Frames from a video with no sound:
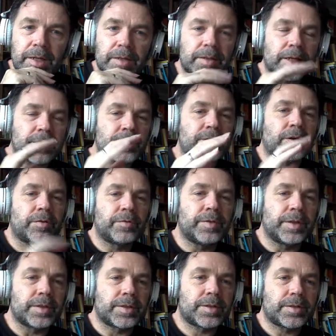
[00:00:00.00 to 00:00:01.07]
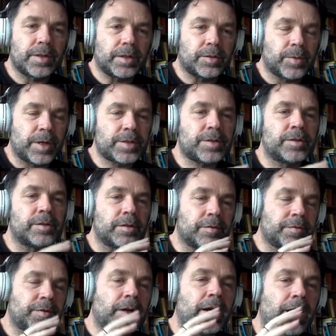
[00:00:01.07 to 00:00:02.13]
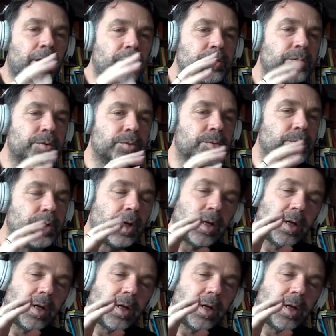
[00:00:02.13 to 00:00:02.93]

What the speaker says: that solve this question of how you